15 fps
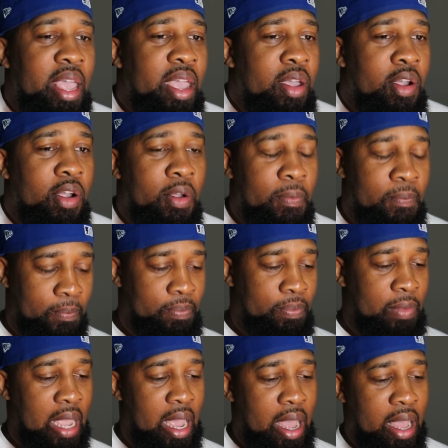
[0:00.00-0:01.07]
there.
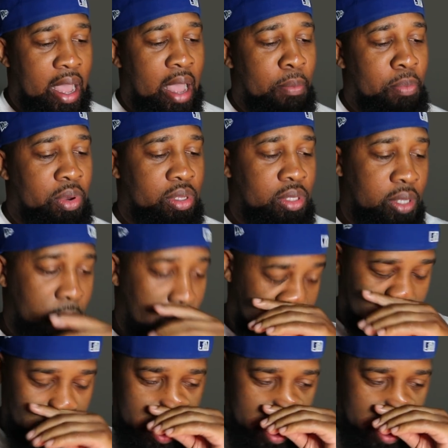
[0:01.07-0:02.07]
I, I put it to you this